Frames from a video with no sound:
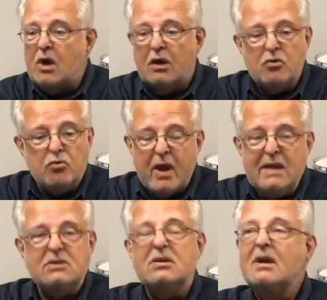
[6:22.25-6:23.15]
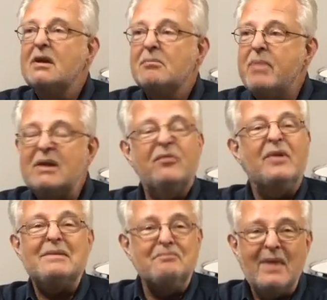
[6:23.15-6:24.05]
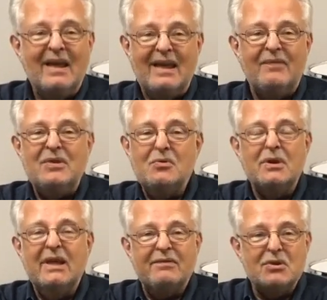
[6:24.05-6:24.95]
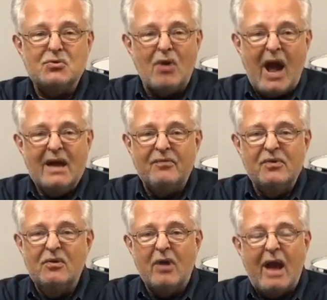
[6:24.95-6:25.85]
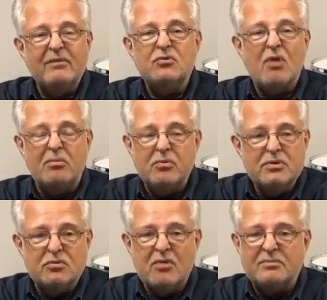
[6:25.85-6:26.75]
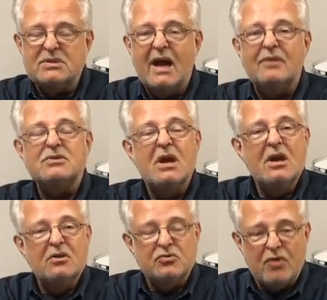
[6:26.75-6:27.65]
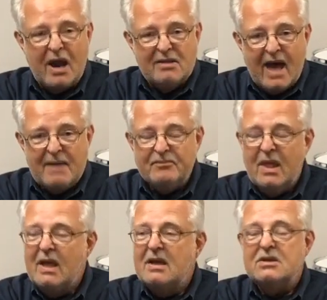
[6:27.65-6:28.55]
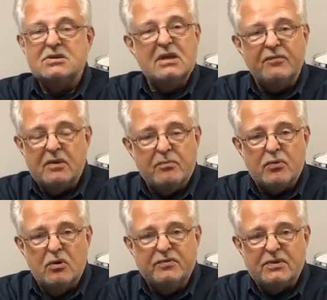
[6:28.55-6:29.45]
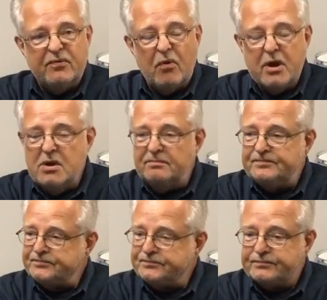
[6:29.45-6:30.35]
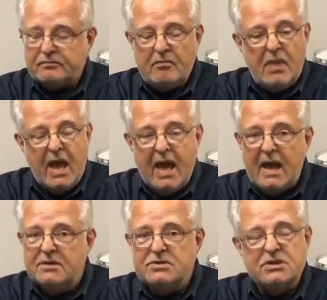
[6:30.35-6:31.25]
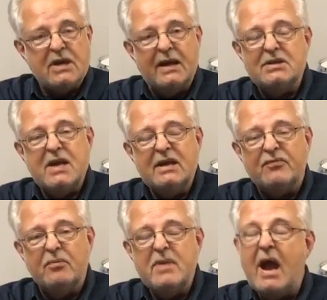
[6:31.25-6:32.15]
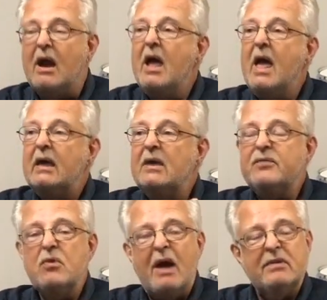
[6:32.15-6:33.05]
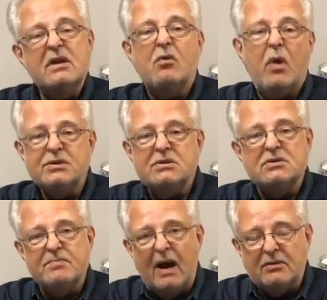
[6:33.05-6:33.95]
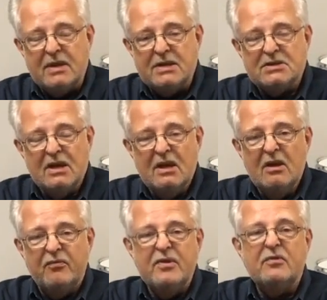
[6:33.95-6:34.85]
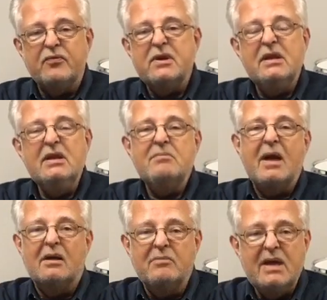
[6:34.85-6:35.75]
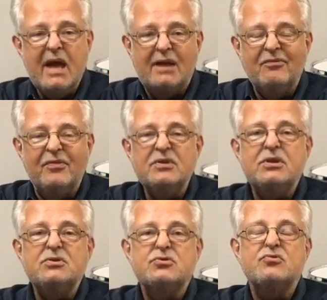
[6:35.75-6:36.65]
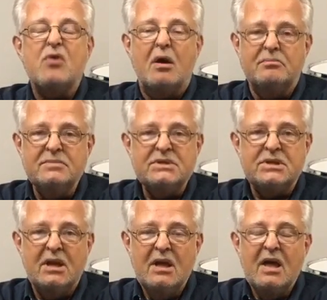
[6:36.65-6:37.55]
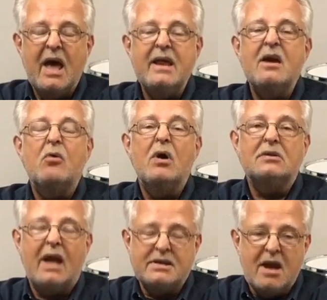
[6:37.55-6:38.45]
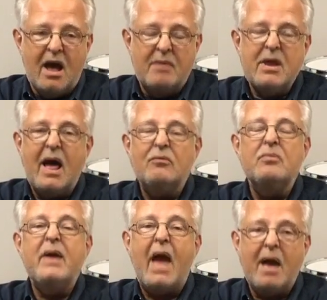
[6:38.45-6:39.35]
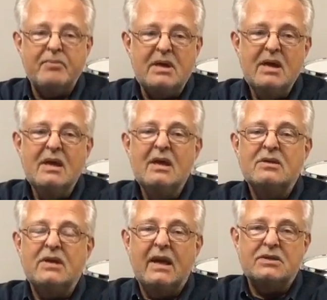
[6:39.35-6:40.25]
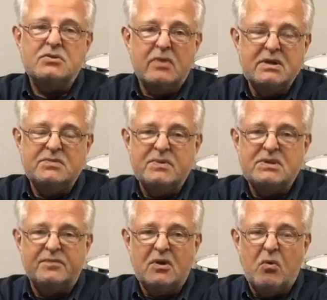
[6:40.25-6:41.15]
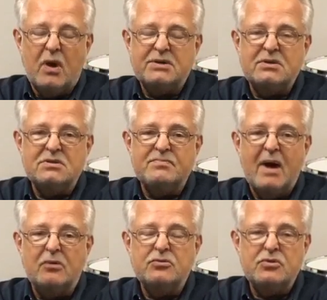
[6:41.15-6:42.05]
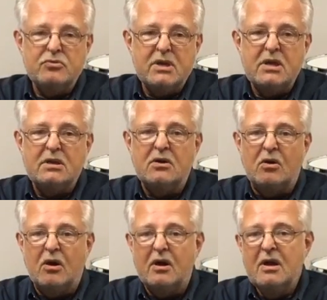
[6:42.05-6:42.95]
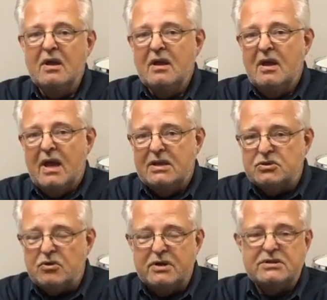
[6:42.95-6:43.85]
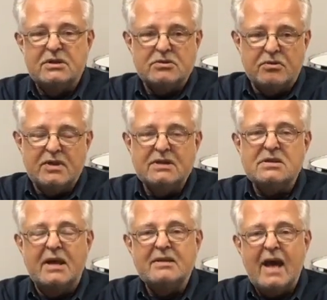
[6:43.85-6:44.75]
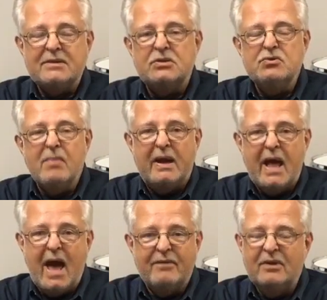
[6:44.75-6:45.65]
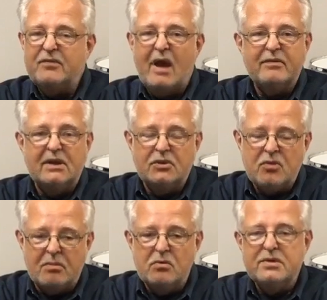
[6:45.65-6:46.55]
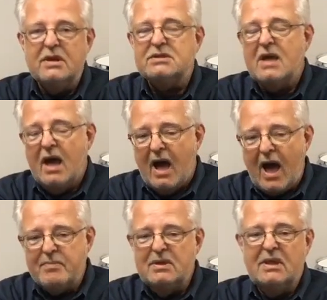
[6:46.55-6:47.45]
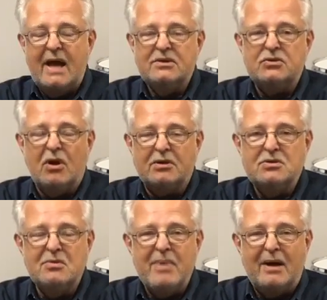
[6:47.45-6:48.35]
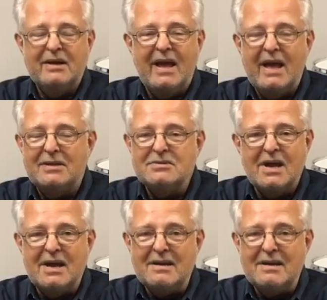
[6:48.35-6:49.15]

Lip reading: a great benefit if you would give it a try. If you are having trouble with your drum sounds, try that. See if it improves it for you and just kind of take it from there. If you have any questions about this, feel free to email me at vintagedrums@aol.com and I will be happy to answer any specific questions about tuning or head choices or things like that that you might have. And if you're having any trouble with this, I'd be glad to talk to you about it and